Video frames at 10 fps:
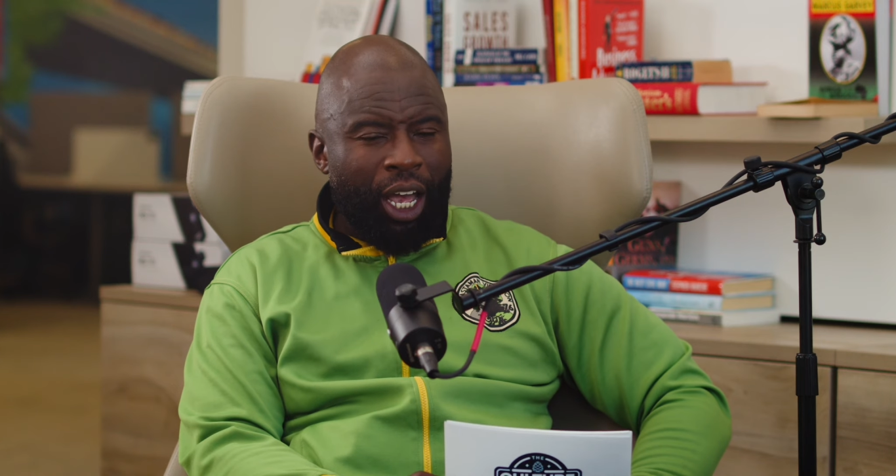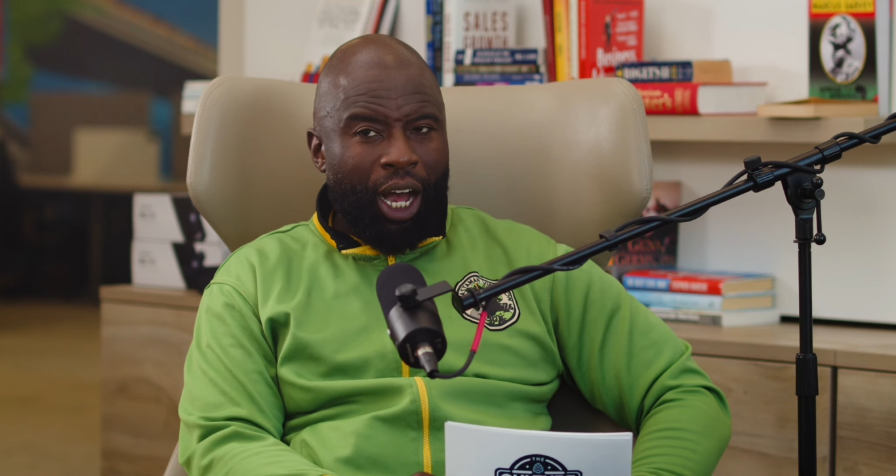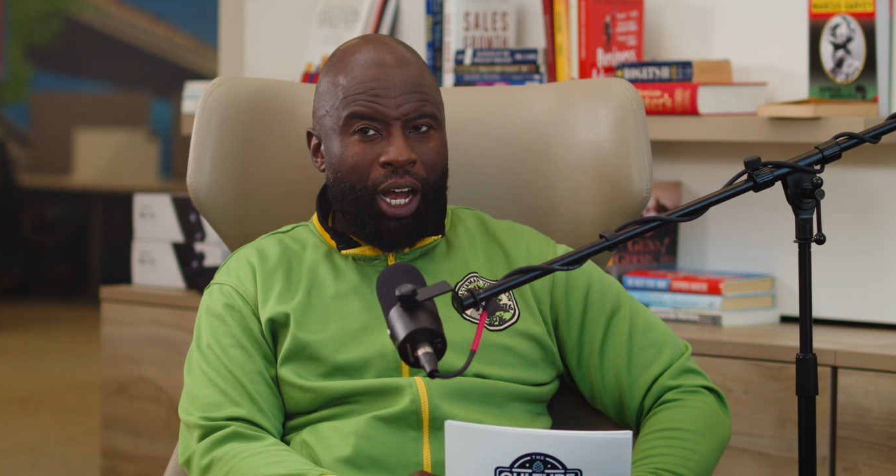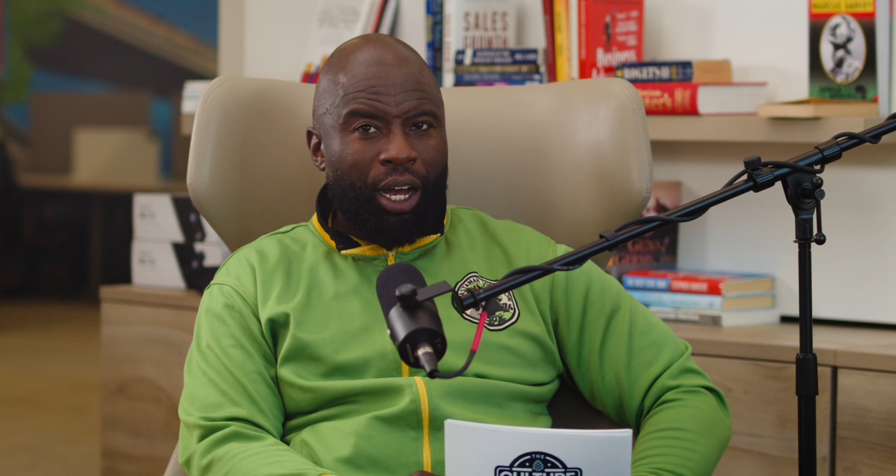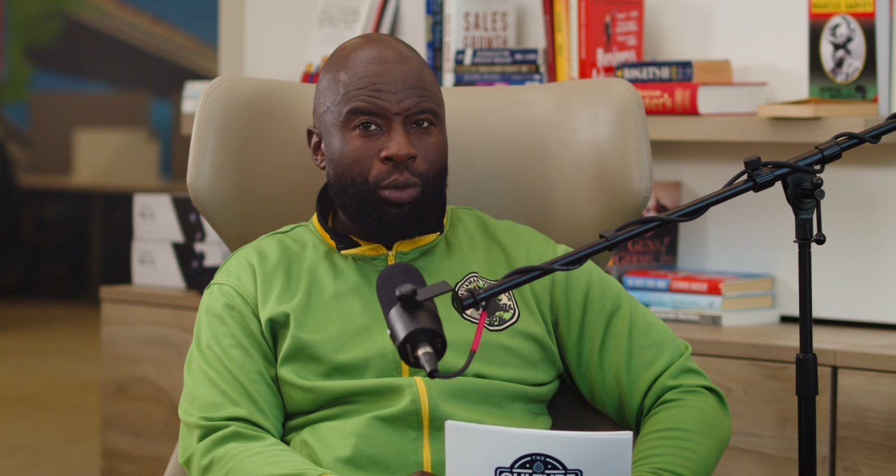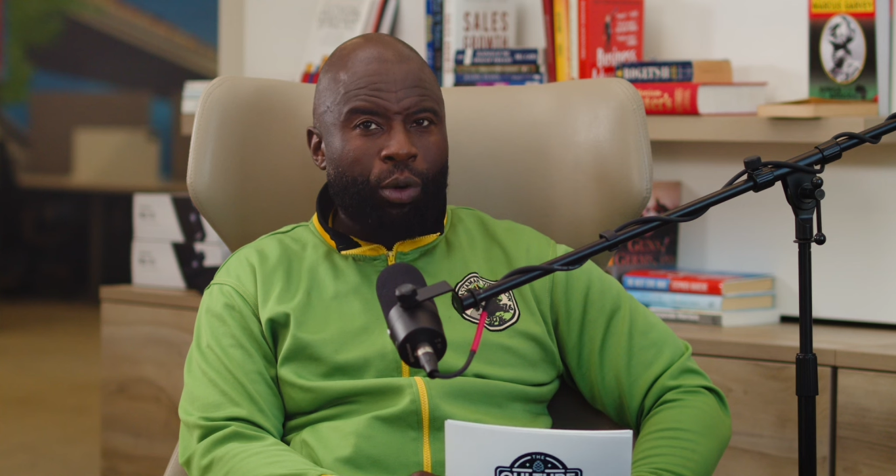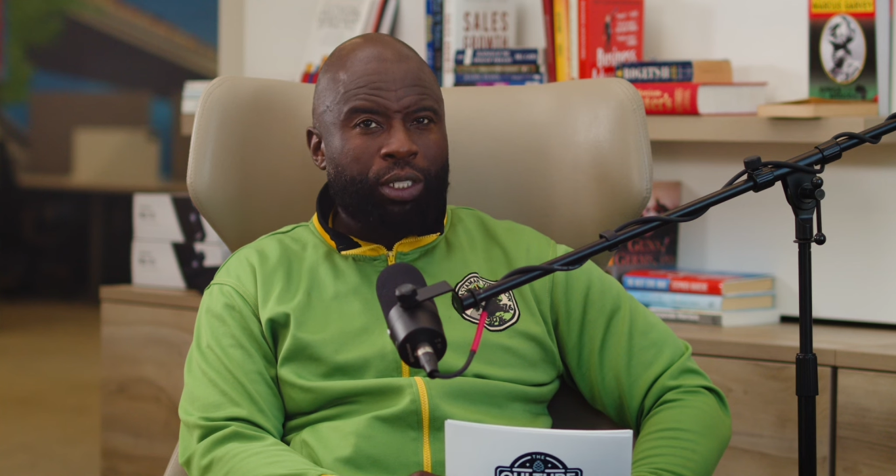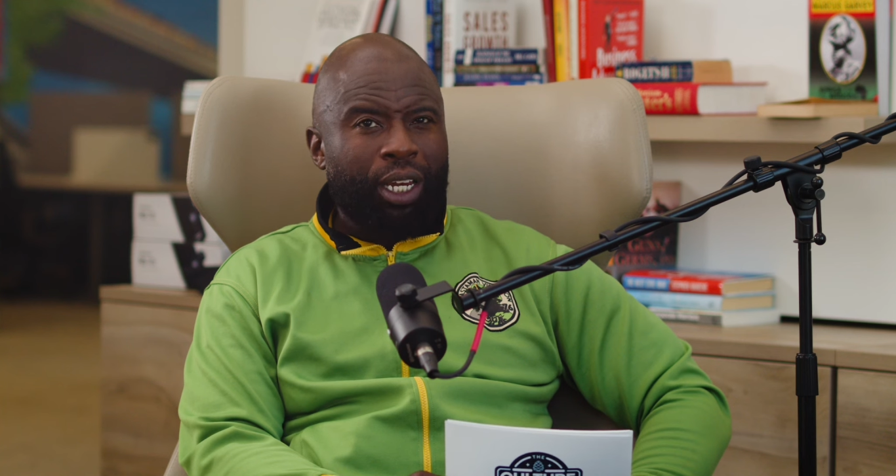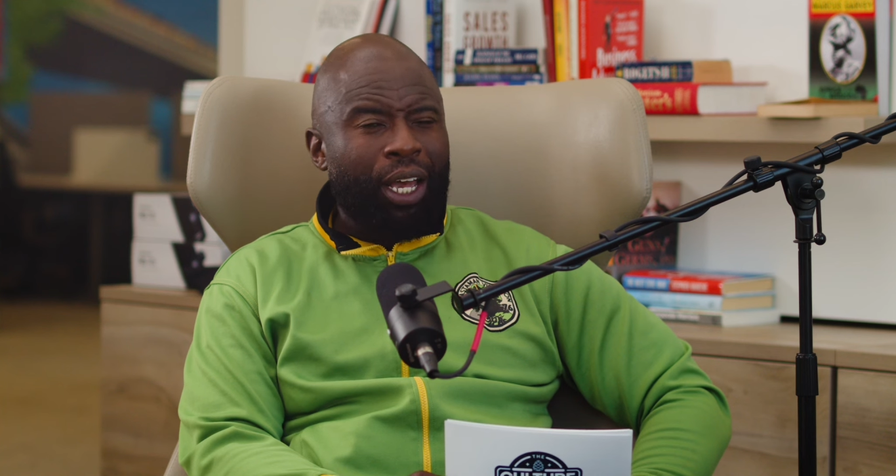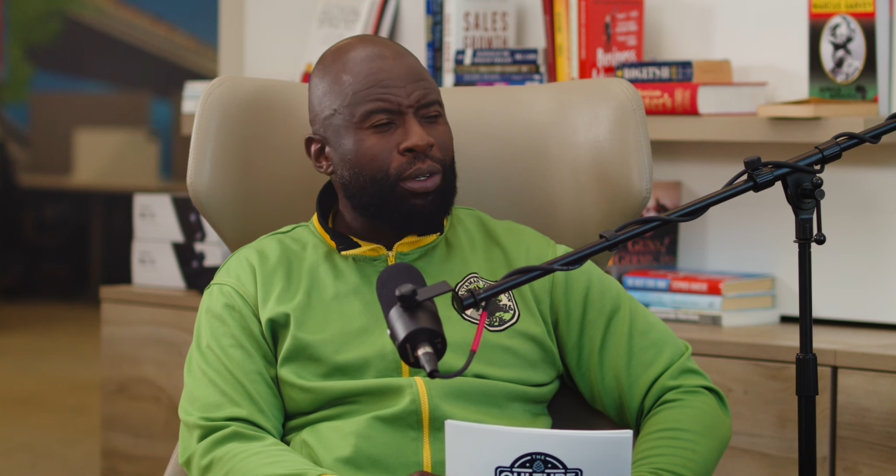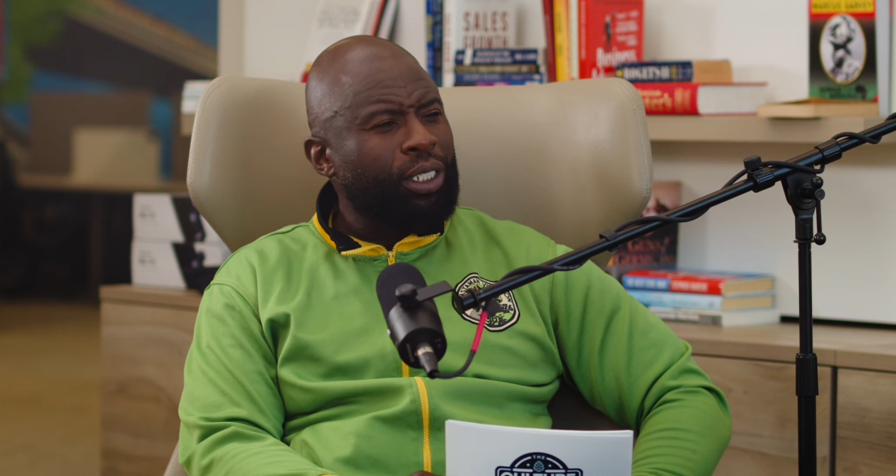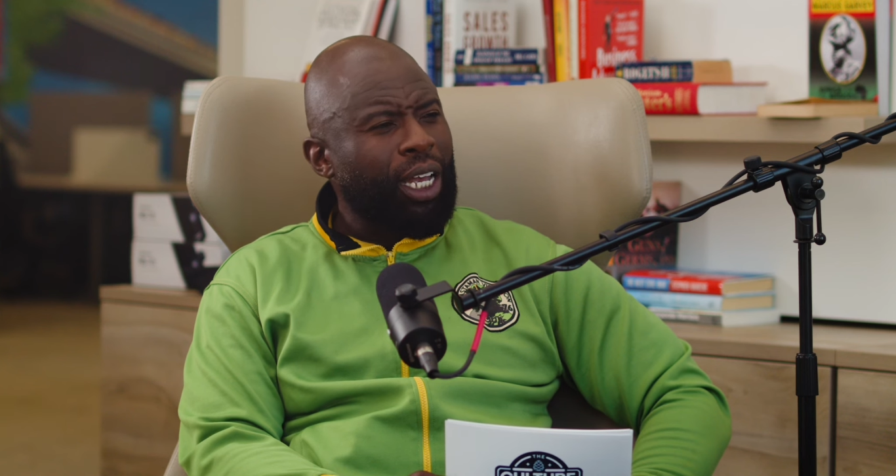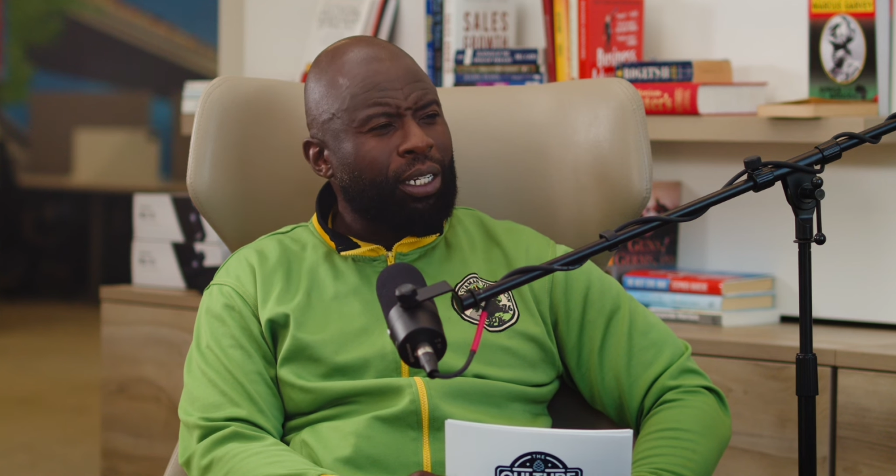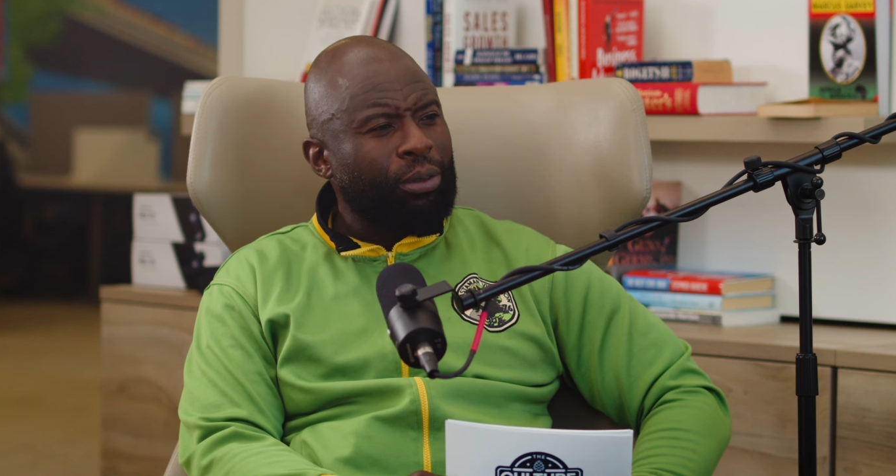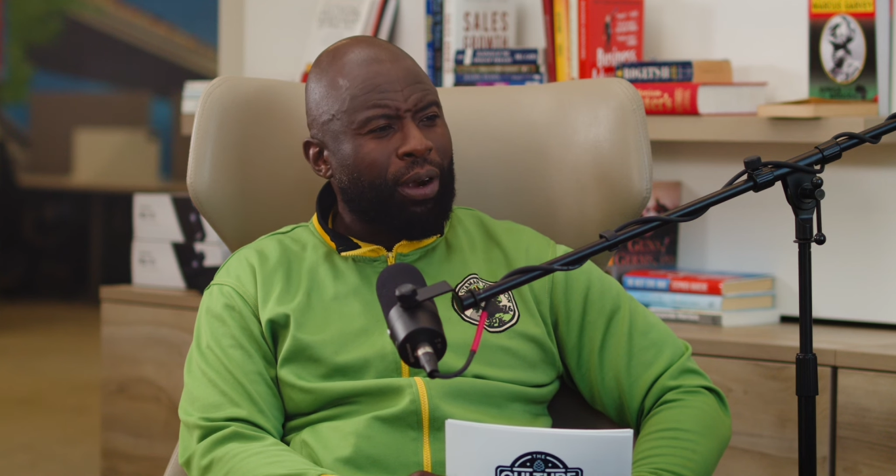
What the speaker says: What was it like with James